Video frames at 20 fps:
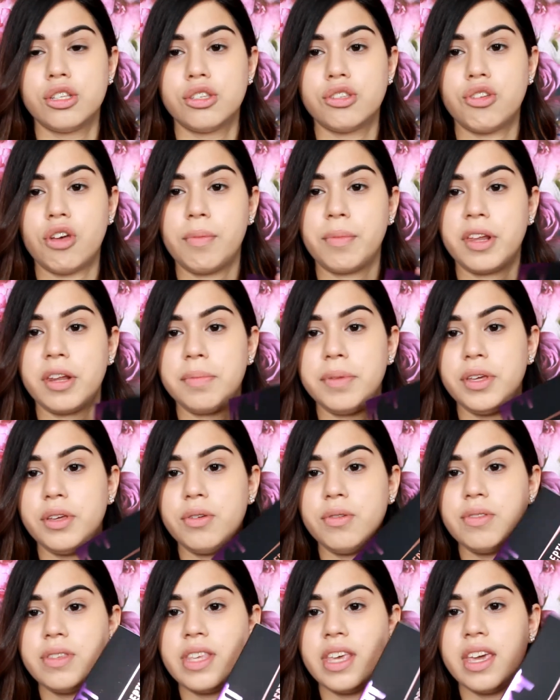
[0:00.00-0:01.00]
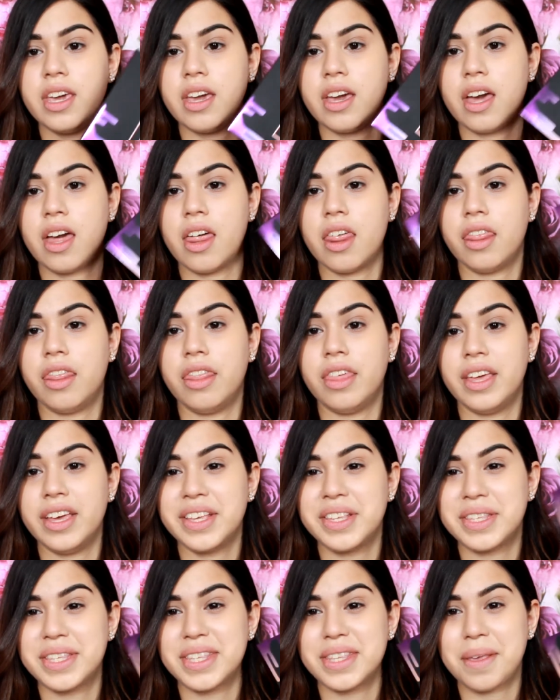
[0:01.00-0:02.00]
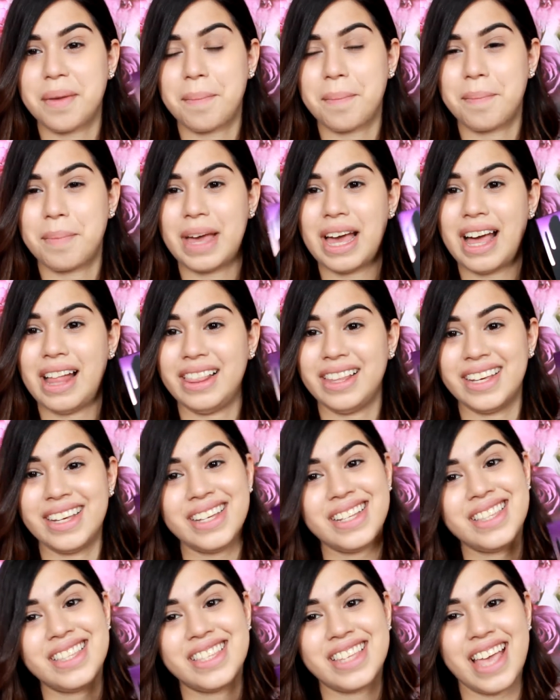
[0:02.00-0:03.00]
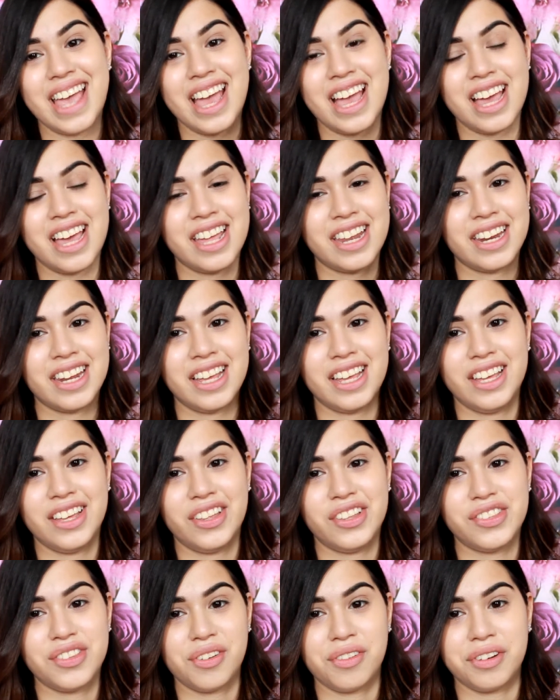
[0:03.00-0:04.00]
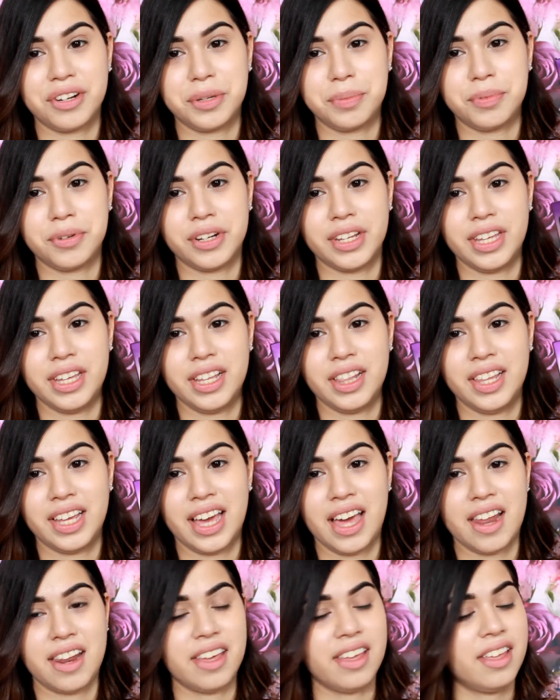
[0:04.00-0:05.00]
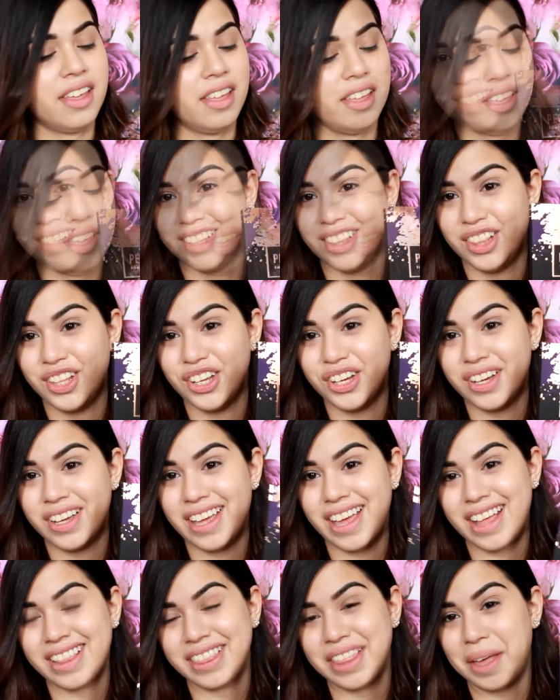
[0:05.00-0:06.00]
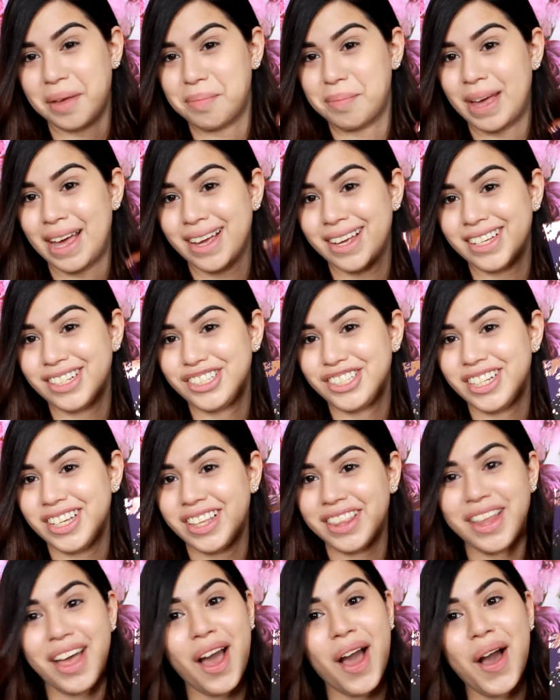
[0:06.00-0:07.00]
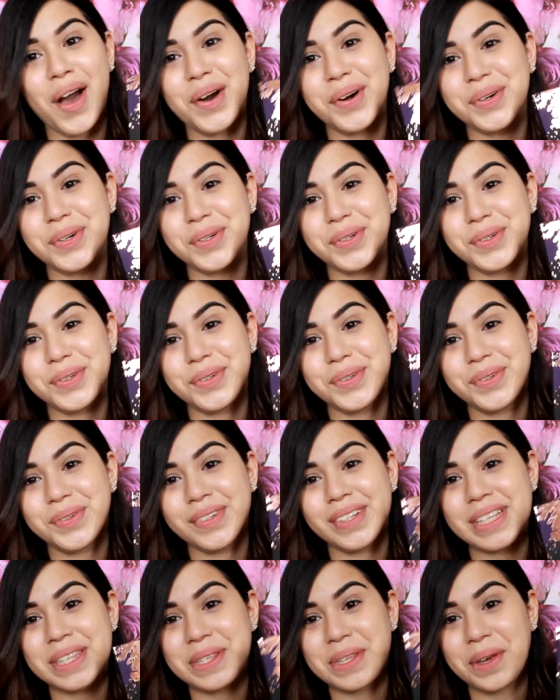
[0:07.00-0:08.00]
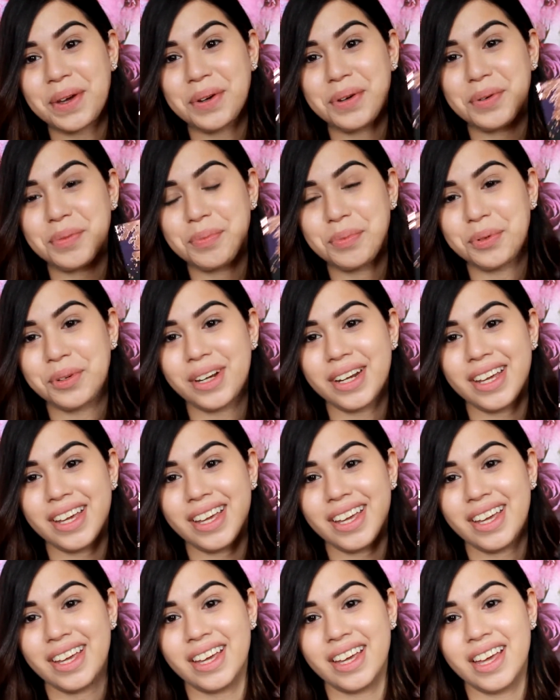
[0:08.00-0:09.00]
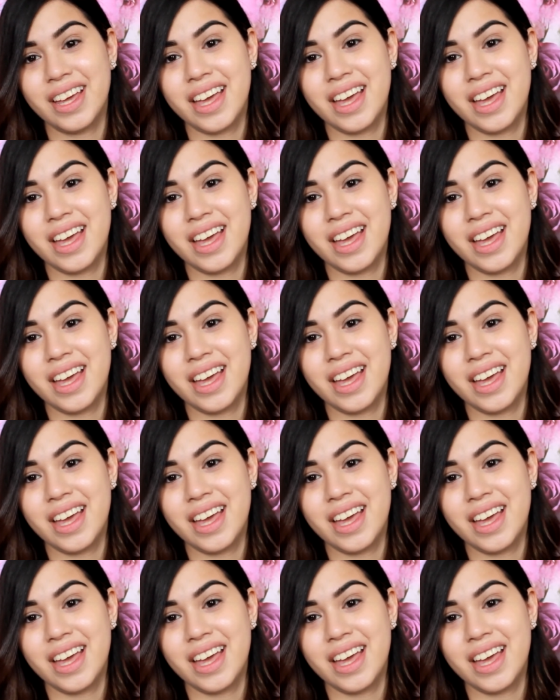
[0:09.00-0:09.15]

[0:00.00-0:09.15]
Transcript: So I'm going to be using this palette, and it's already pretty. Look at it. Look at that packaging though. So pretty.